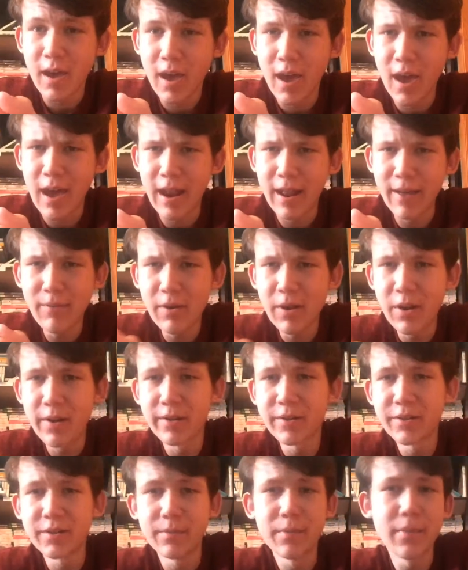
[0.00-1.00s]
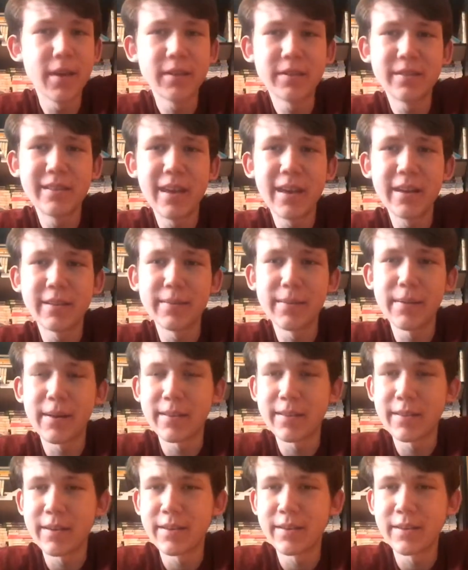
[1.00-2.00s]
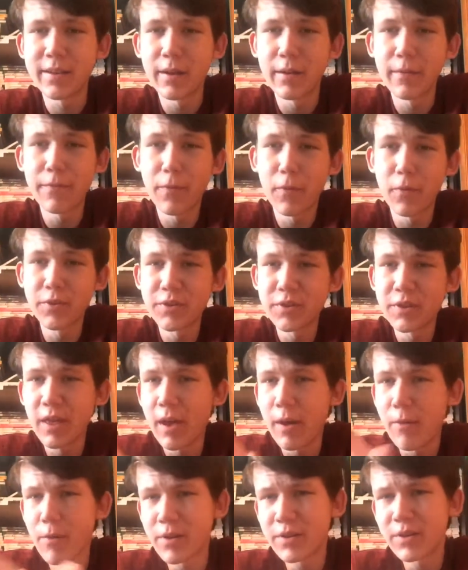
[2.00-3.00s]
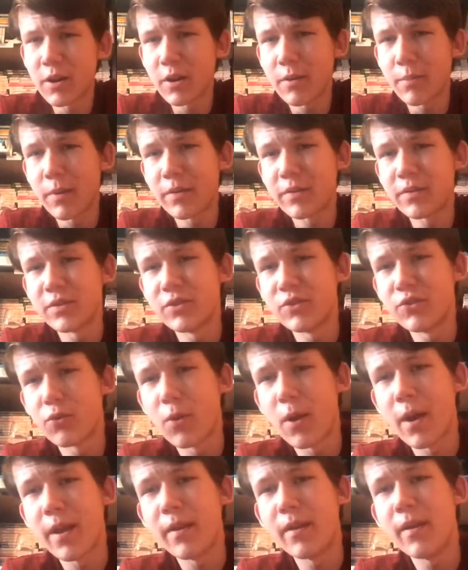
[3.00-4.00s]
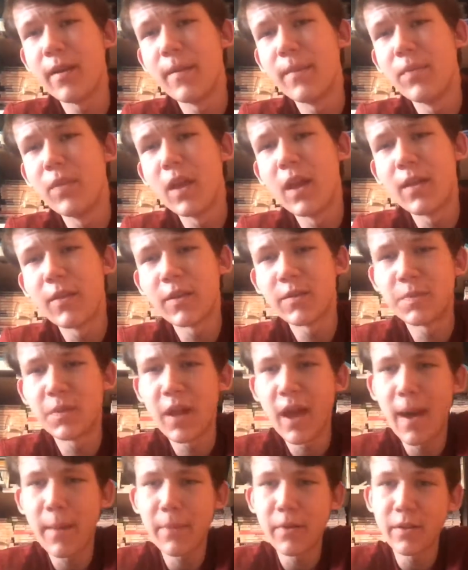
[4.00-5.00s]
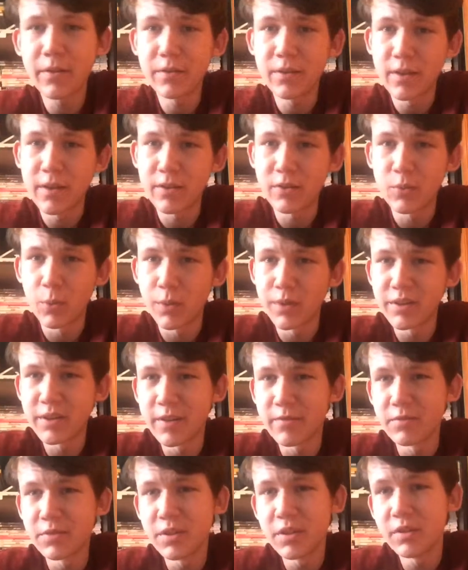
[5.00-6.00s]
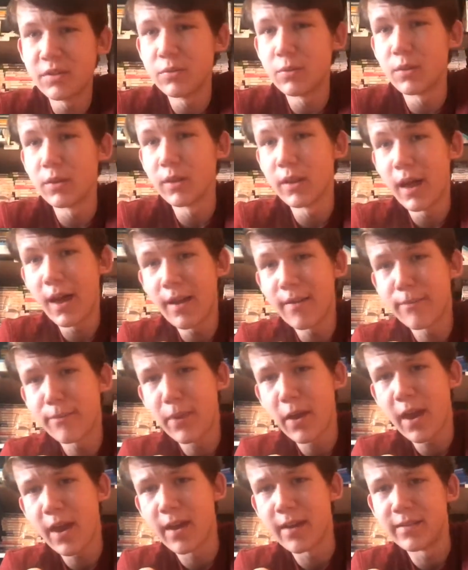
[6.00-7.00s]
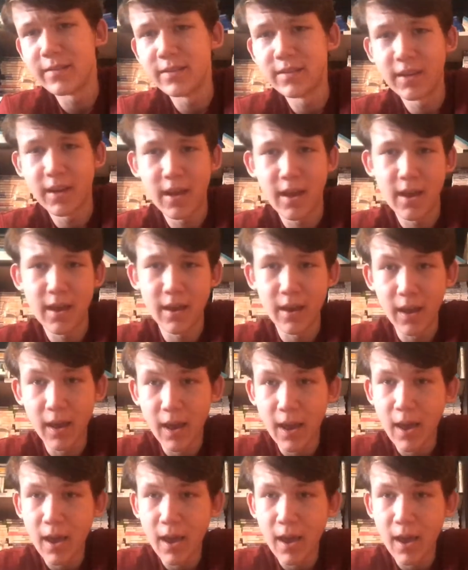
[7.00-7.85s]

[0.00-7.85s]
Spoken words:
And I've been hearing some mixed things about this, and unfortunately I want to talk about this trend that's been happening in 2017 to a lot of bands, and